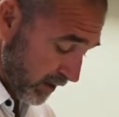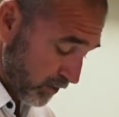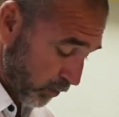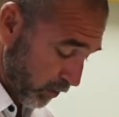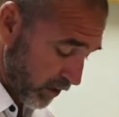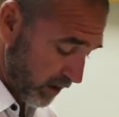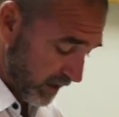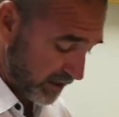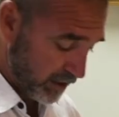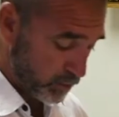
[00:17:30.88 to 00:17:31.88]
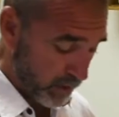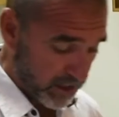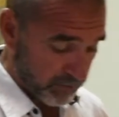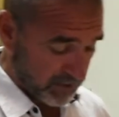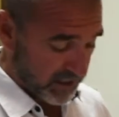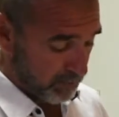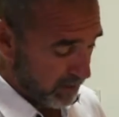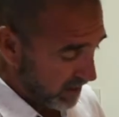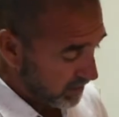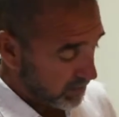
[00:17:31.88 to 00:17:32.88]
so we're going to let this rest for 10
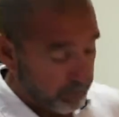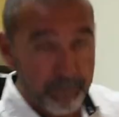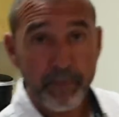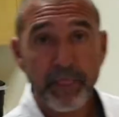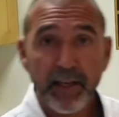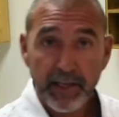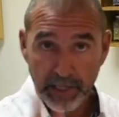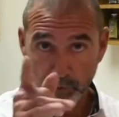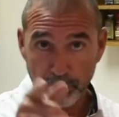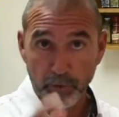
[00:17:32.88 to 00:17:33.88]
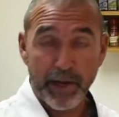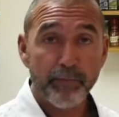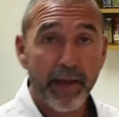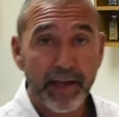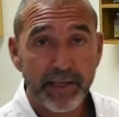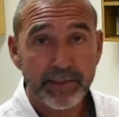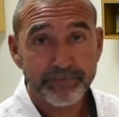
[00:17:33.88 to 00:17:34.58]
minutes, and we'll be right back.